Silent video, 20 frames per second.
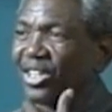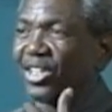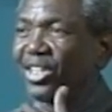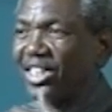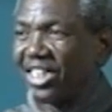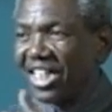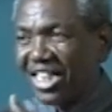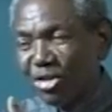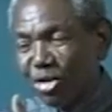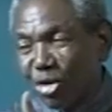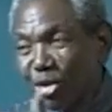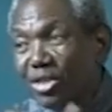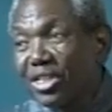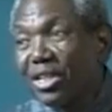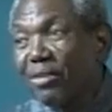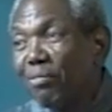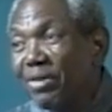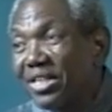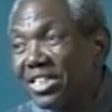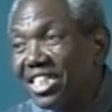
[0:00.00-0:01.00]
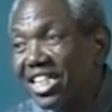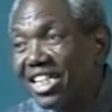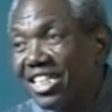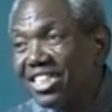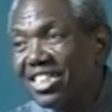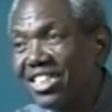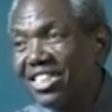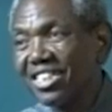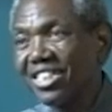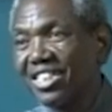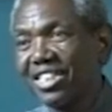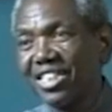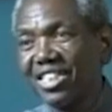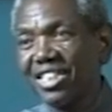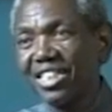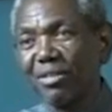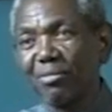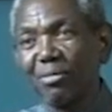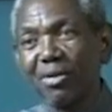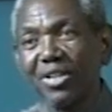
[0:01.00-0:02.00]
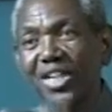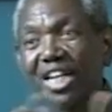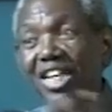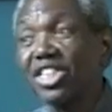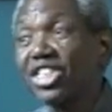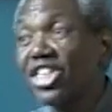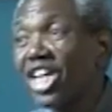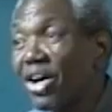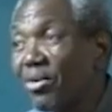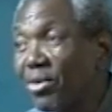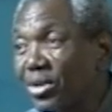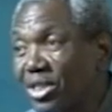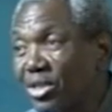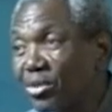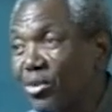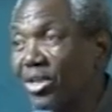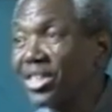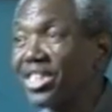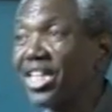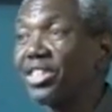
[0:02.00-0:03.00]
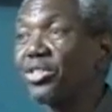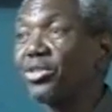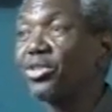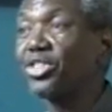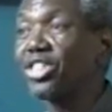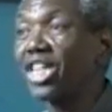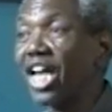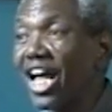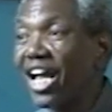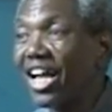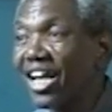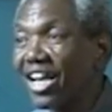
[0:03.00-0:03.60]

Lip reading: They took the meeting. The brother shared what he wanted to share.